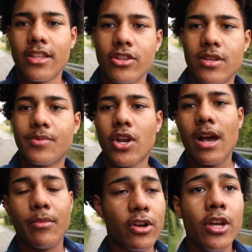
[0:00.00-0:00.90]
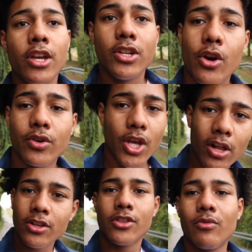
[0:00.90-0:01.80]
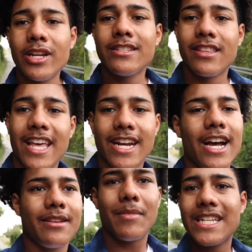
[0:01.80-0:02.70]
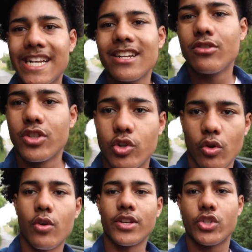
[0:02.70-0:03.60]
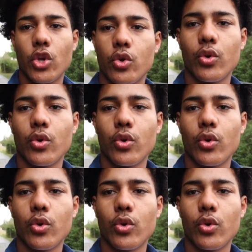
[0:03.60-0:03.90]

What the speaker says: another subscriber, no, y'all are the reason that my channel is growing so